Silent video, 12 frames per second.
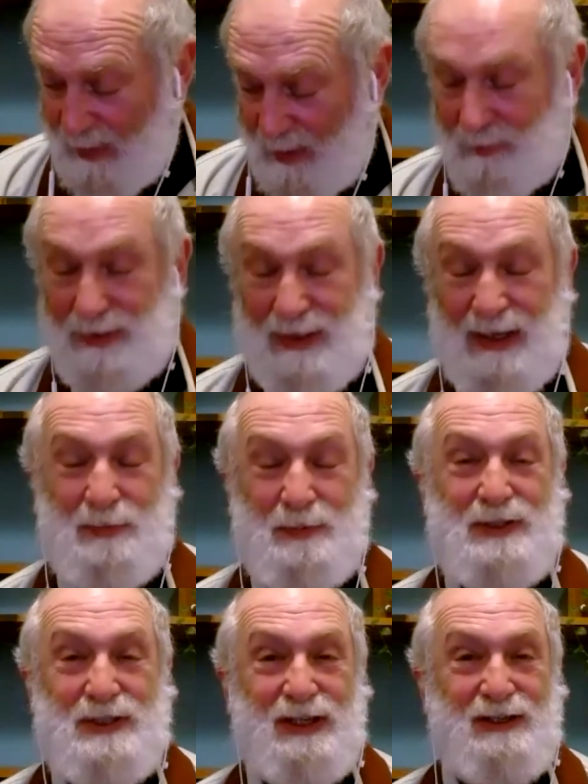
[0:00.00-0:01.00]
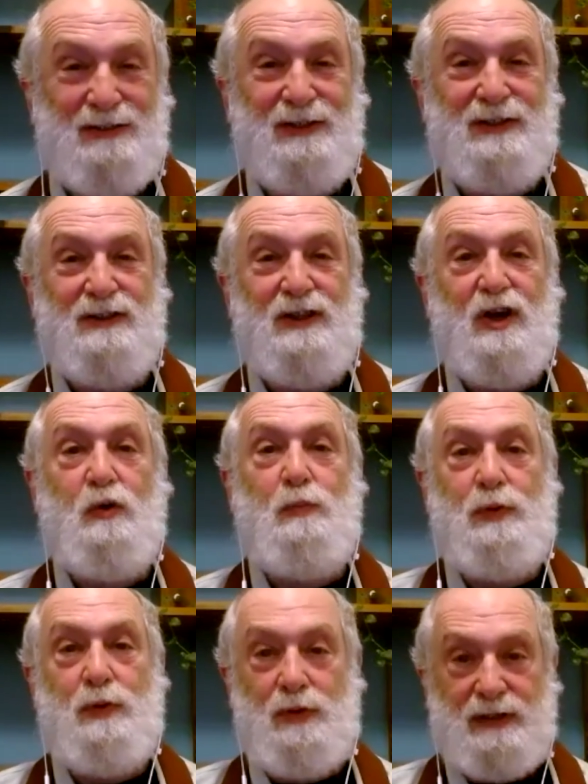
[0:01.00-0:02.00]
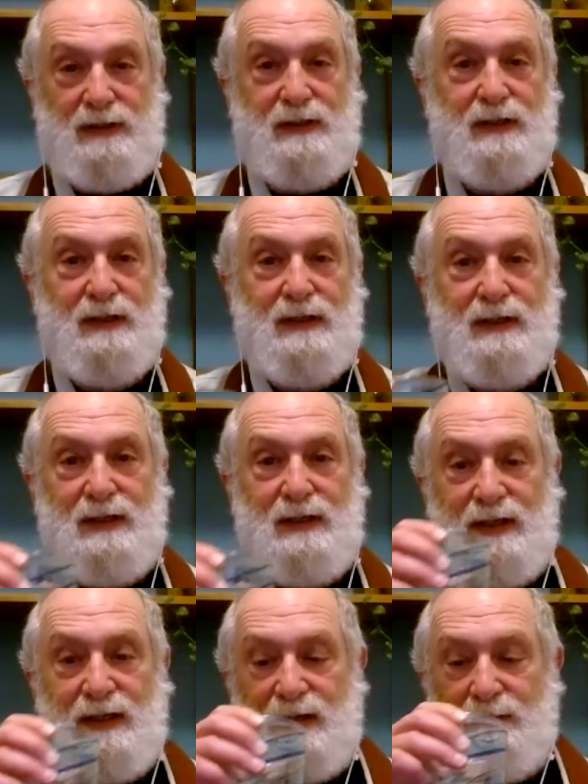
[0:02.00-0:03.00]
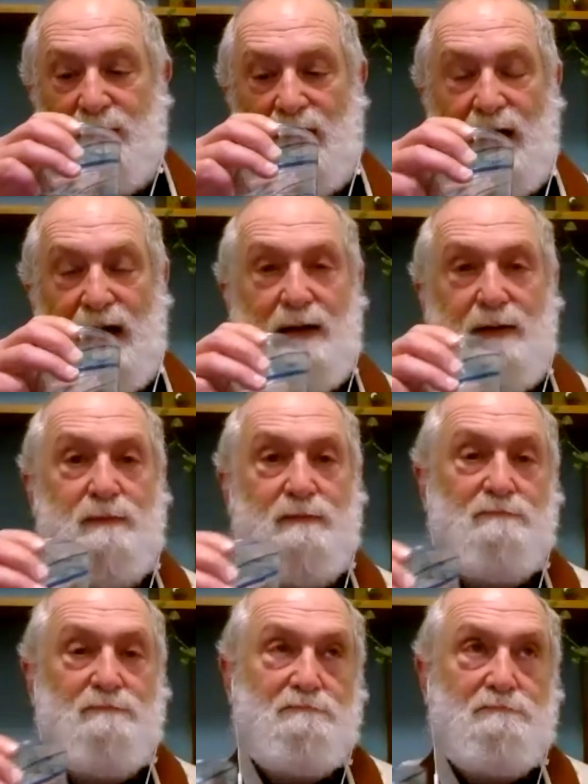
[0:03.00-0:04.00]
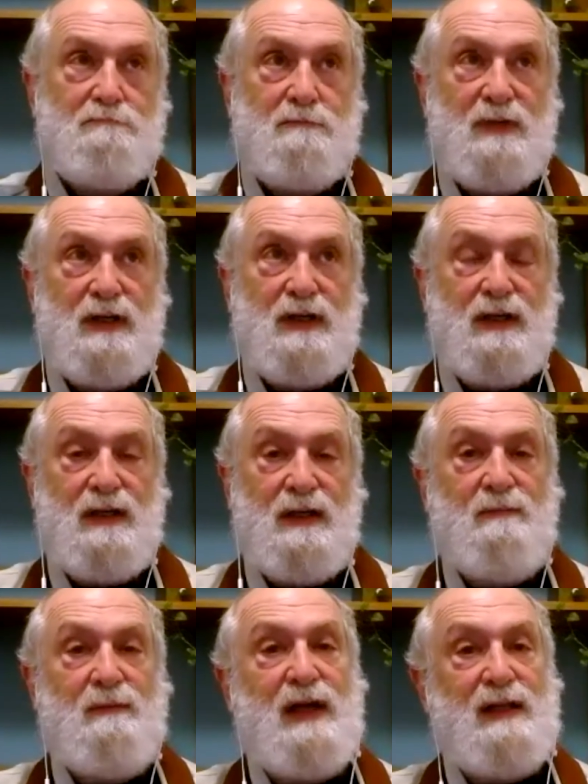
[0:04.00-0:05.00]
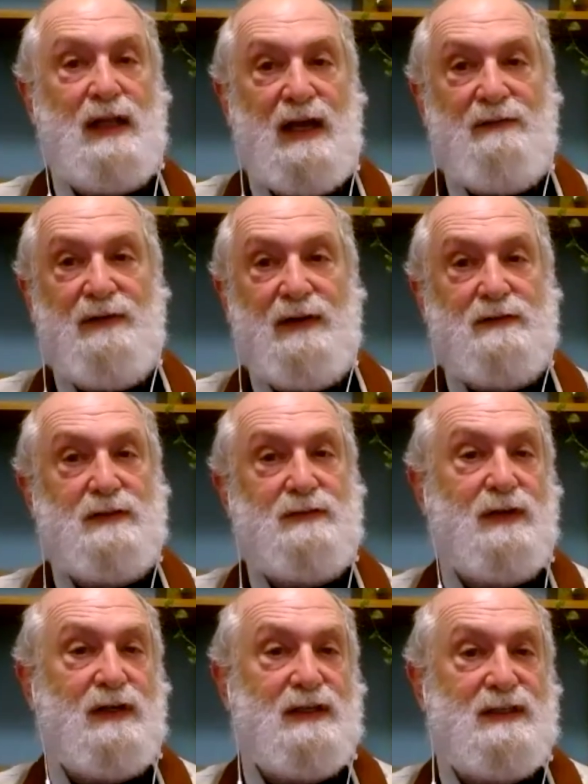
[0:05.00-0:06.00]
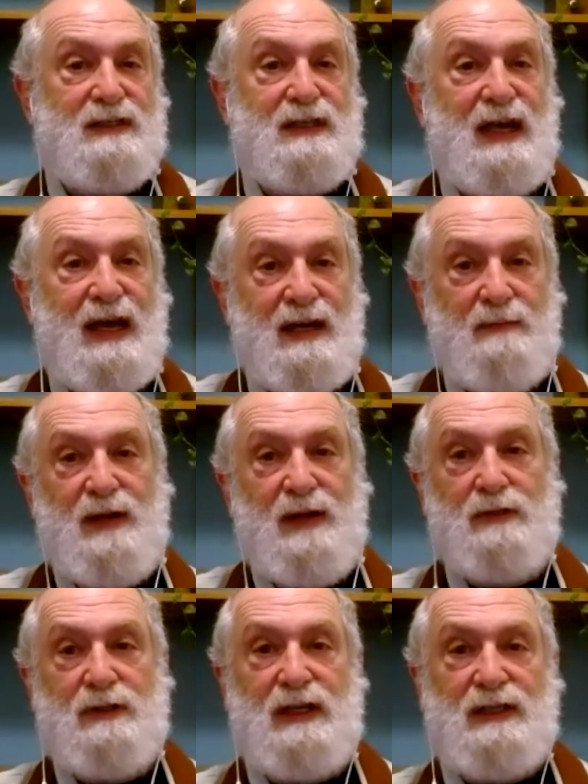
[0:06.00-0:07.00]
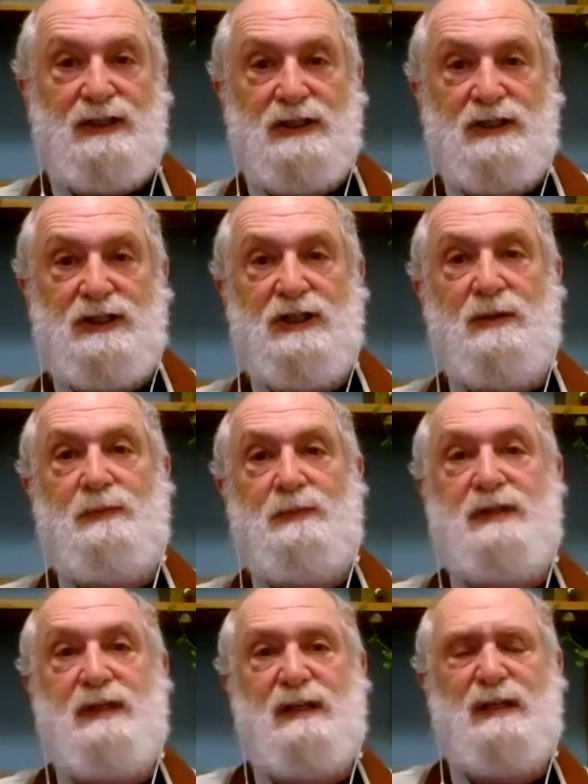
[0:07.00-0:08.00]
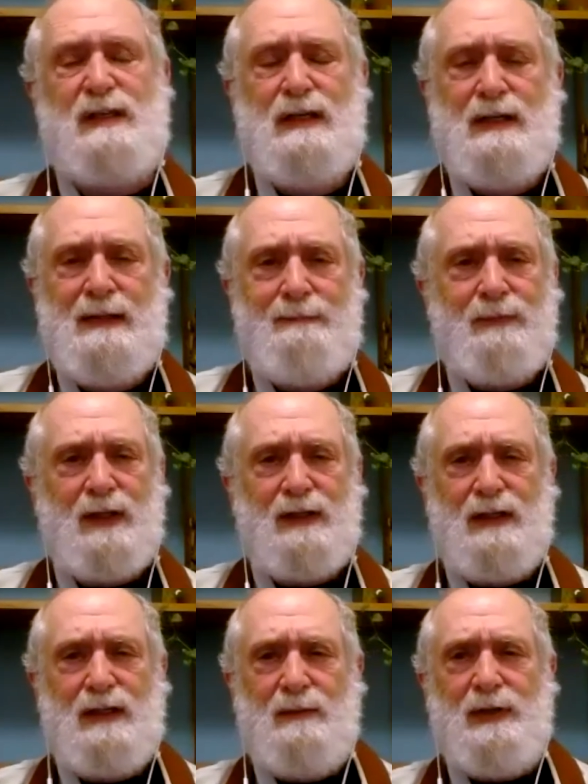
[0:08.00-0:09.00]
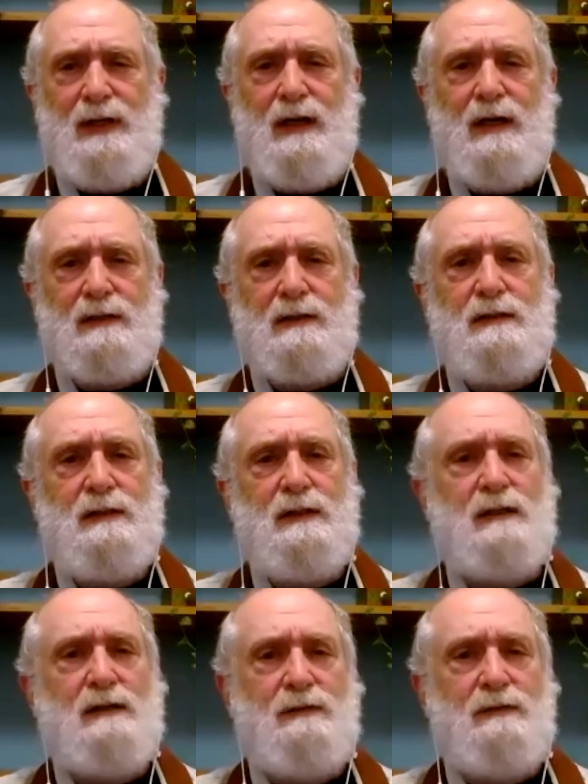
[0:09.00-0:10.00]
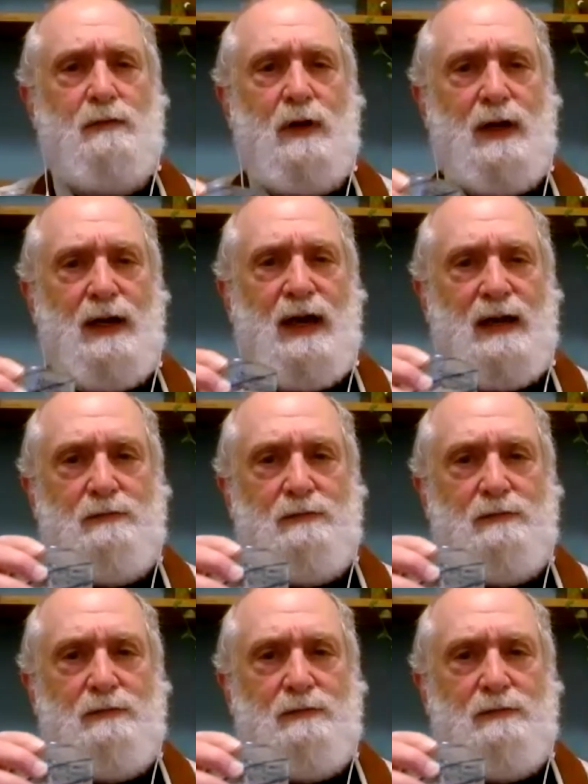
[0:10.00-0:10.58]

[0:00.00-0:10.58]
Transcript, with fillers: I was at a particularly low point in my in my life. I was very sad about relationships, and a little bit unclear of what I